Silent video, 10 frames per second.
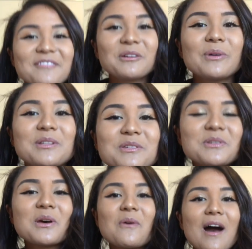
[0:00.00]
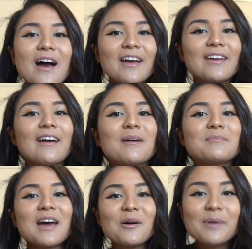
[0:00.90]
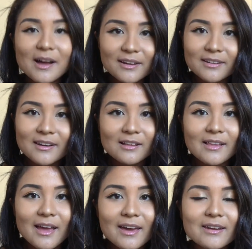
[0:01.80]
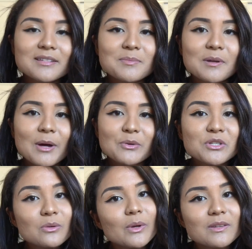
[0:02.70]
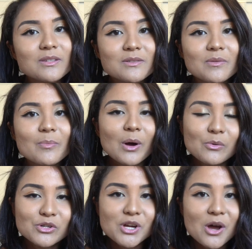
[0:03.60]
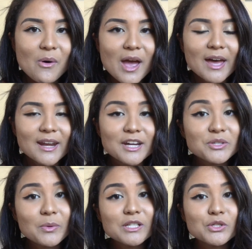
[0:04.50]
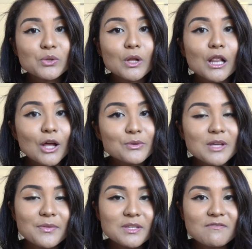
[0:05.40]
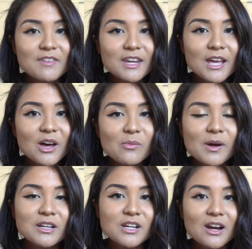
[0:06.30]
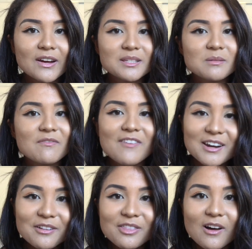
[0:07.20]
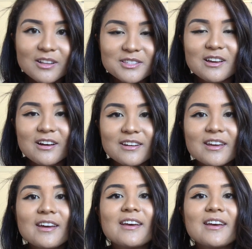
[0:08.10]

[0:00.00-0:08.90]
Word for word: everyone. So I am now back in LA and it's been about two weeks since the boat show and I just wanted to close out this video by sharing some final thoughts on